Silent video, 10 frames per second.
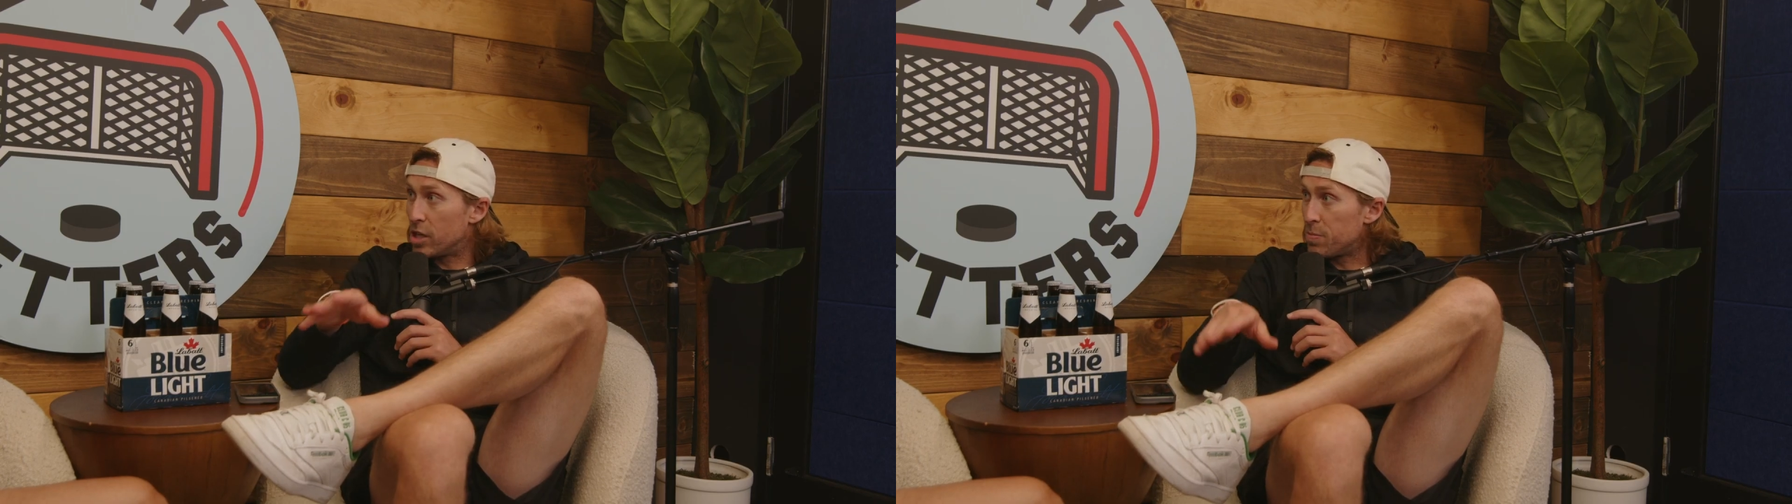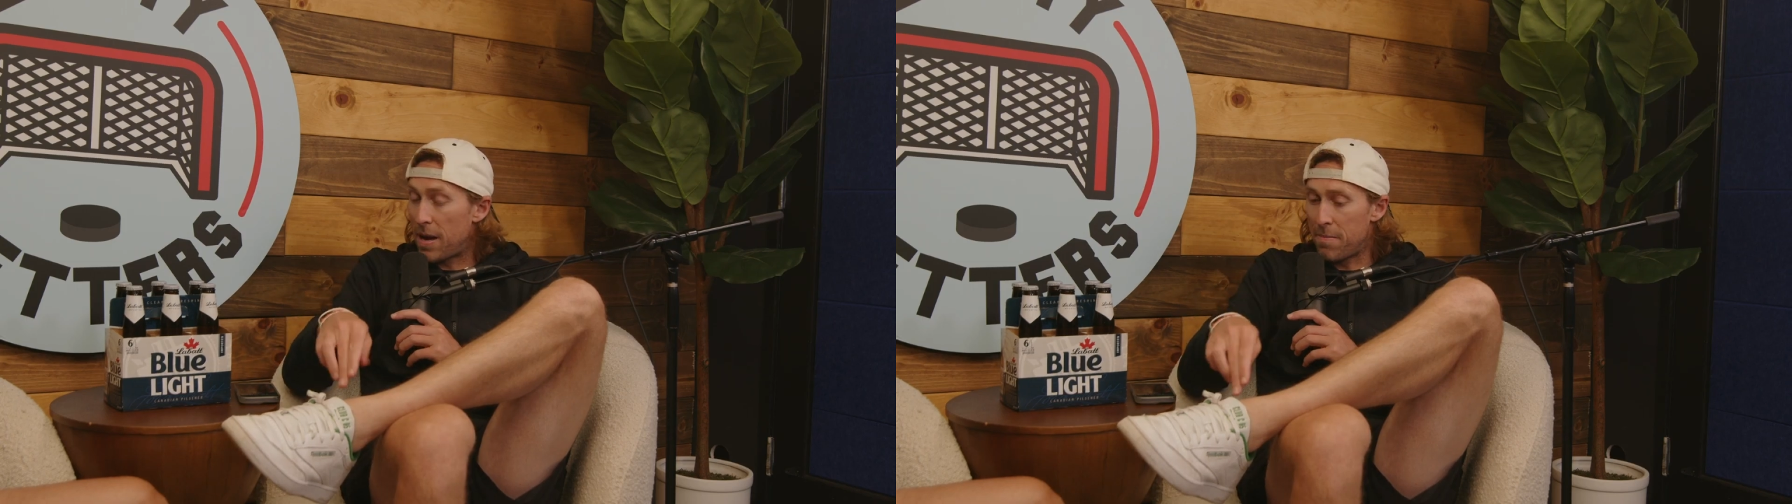
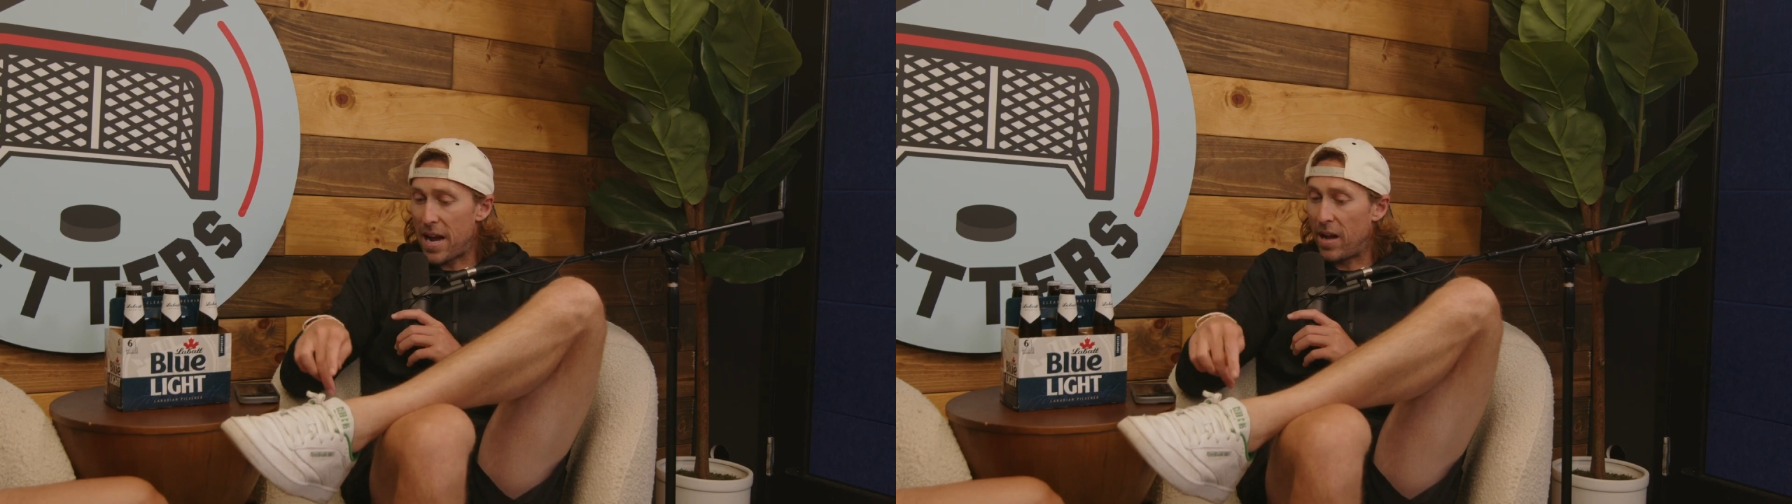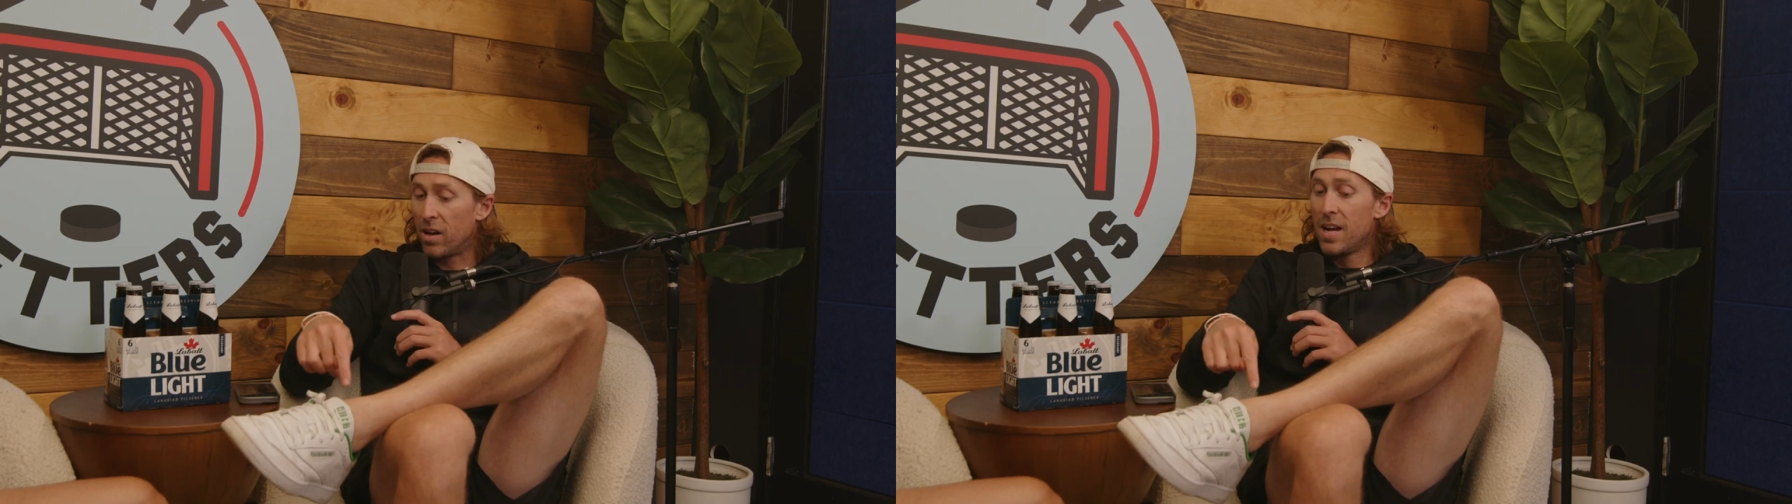series by a
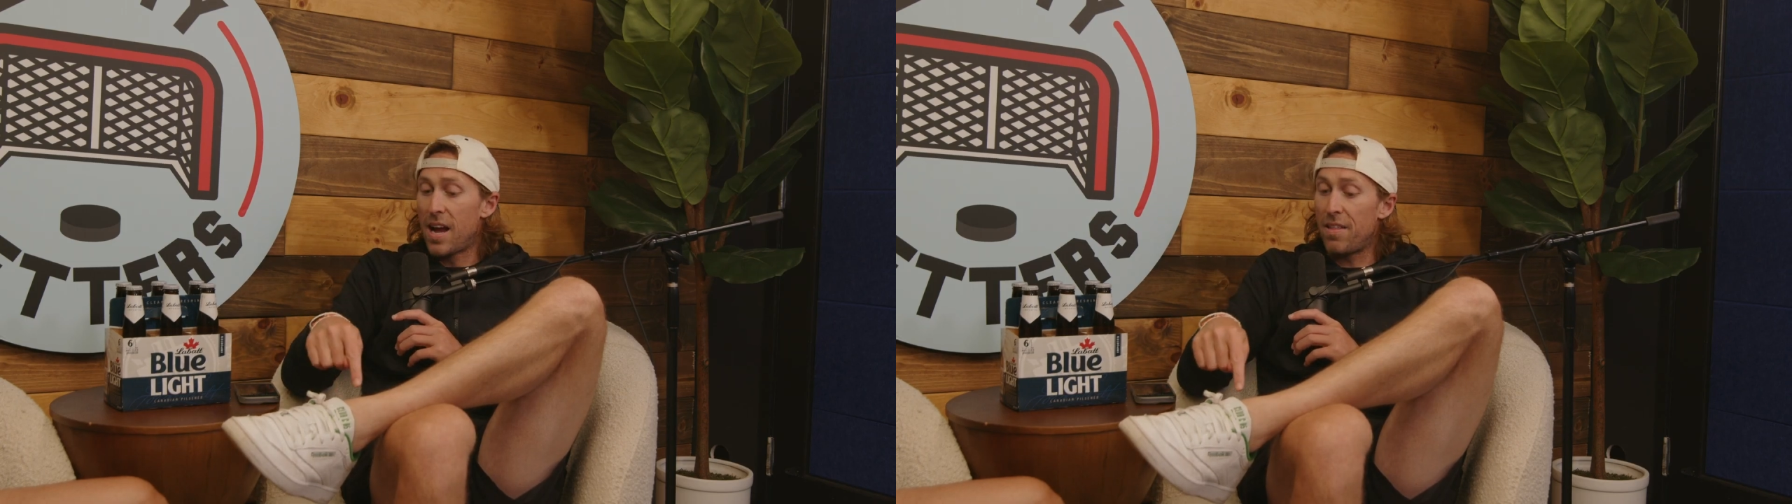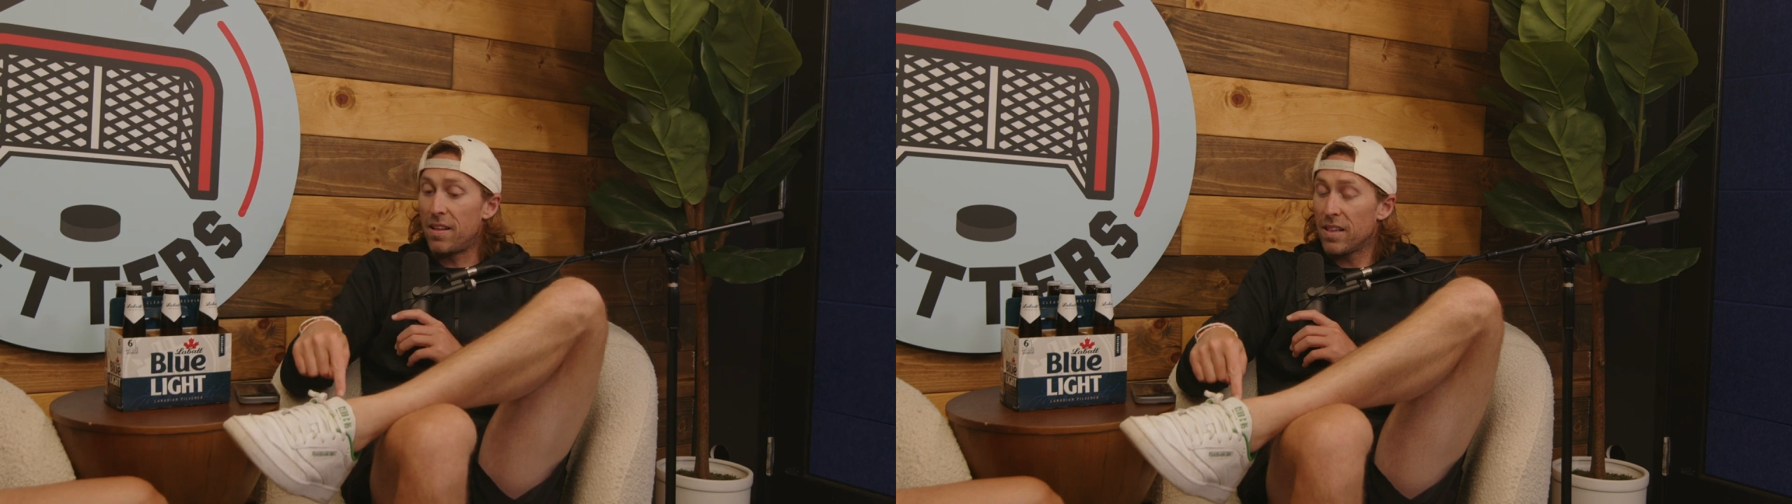mile.
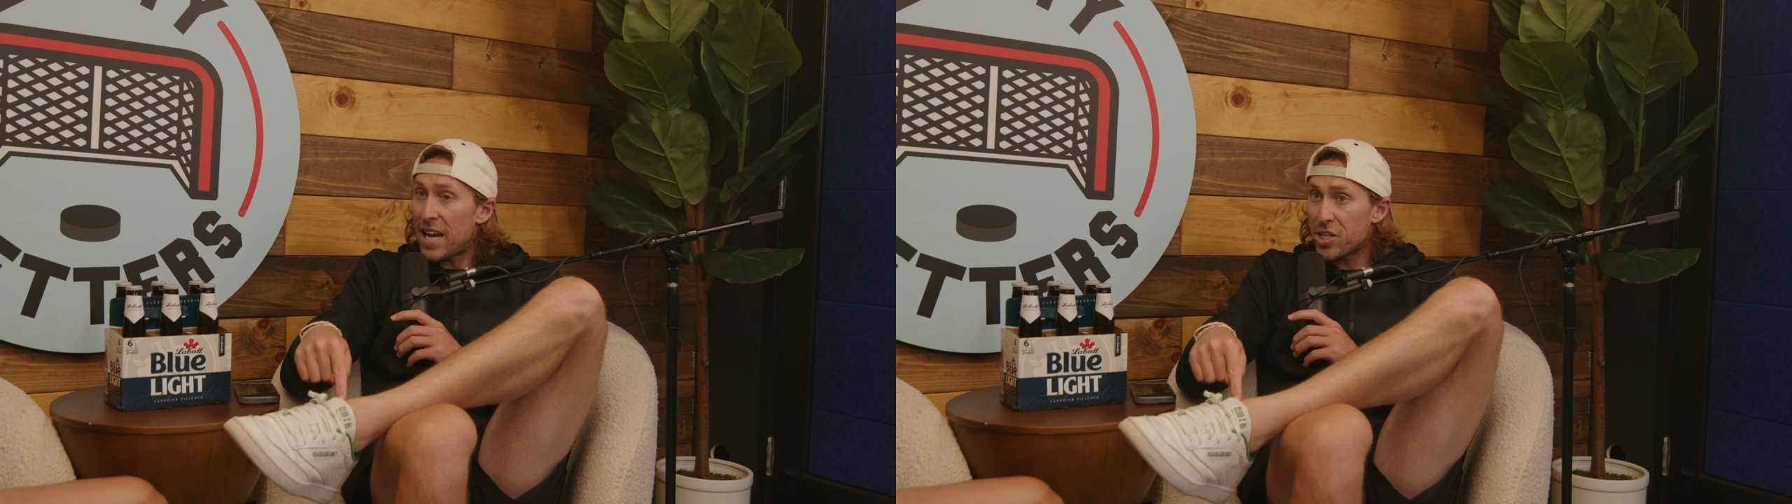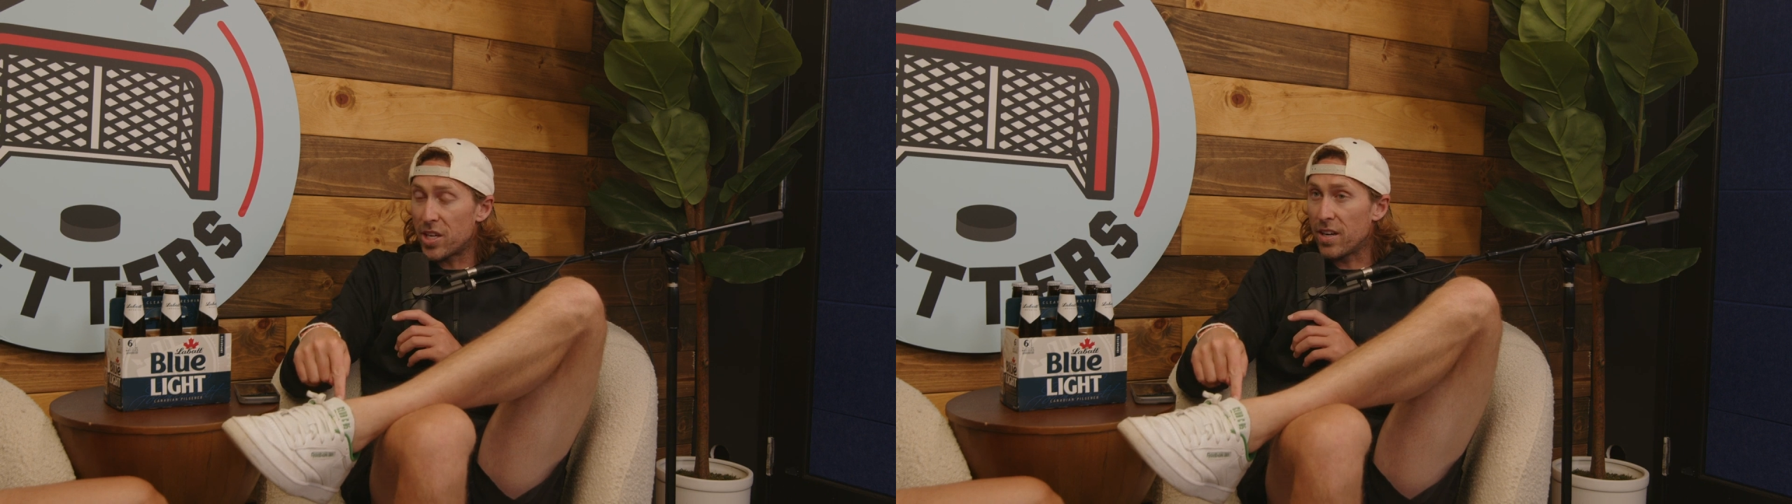And then
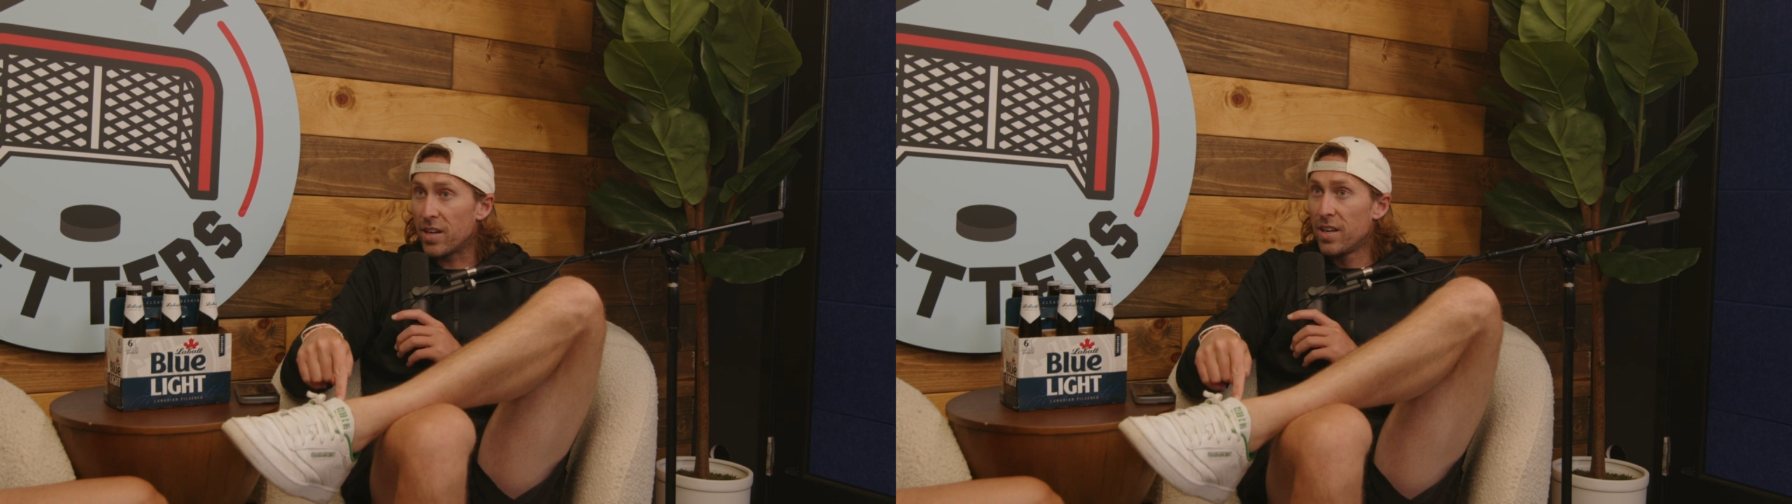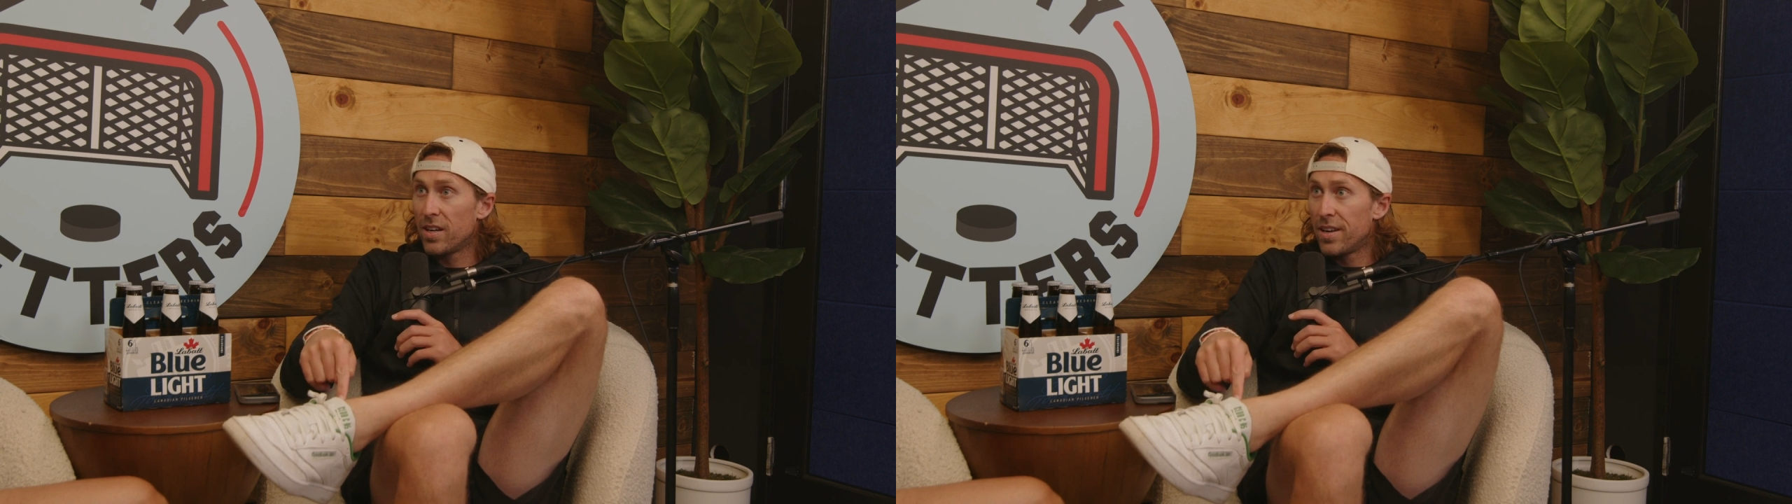last year,